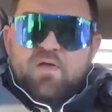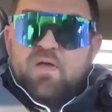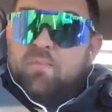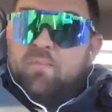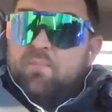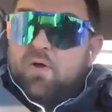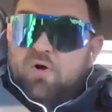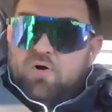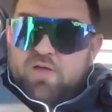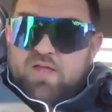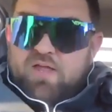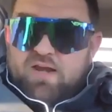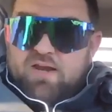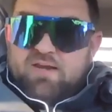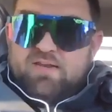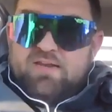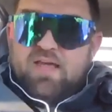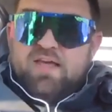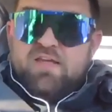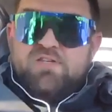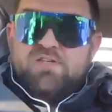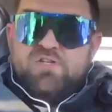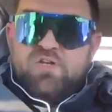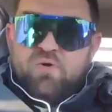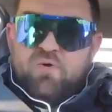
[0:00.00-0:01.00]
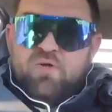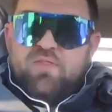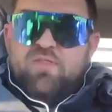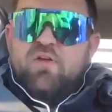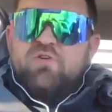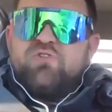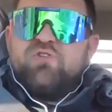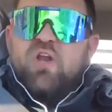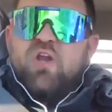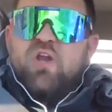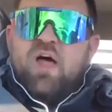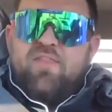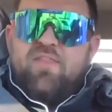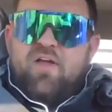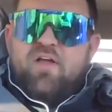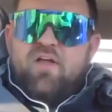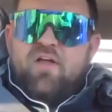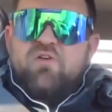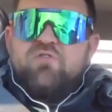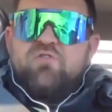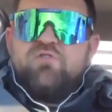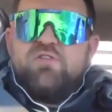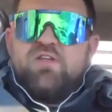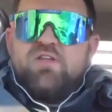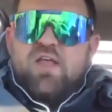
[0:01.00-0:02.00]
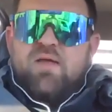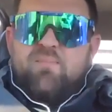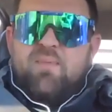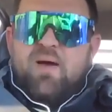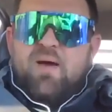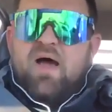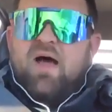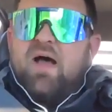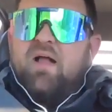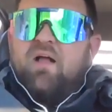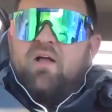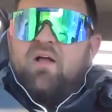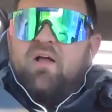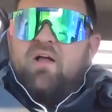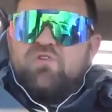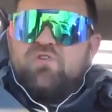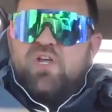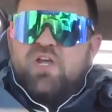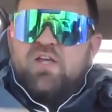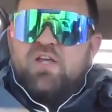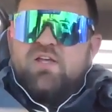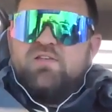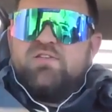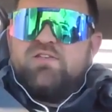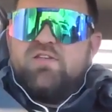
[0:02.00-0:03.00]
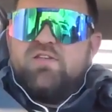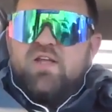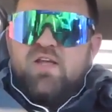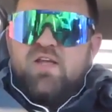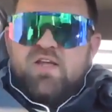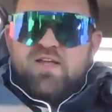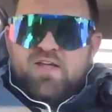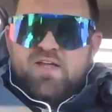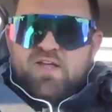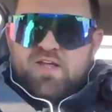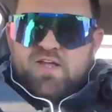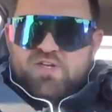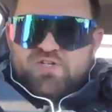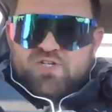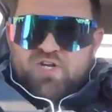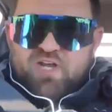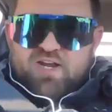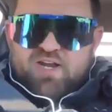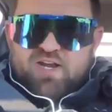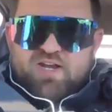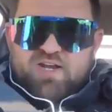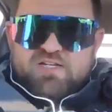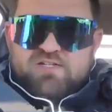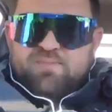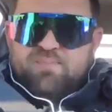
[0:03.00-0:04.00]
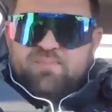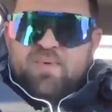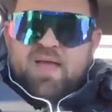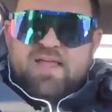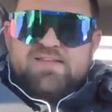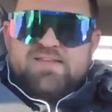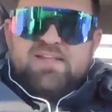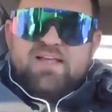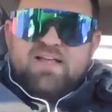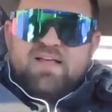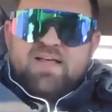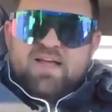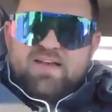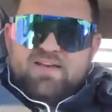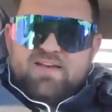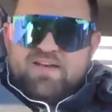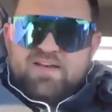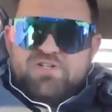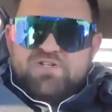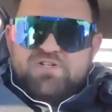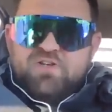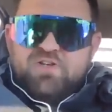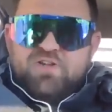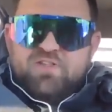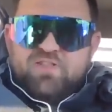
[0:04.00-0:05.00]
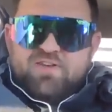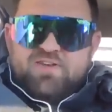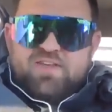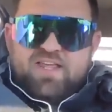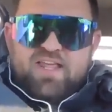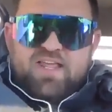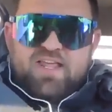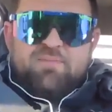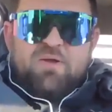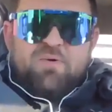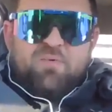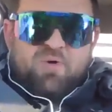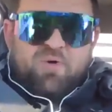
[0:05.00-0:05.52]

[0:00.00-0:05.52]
Camille can attest to it. There's a lot that goes in behind, because she is an amazing addition to the team,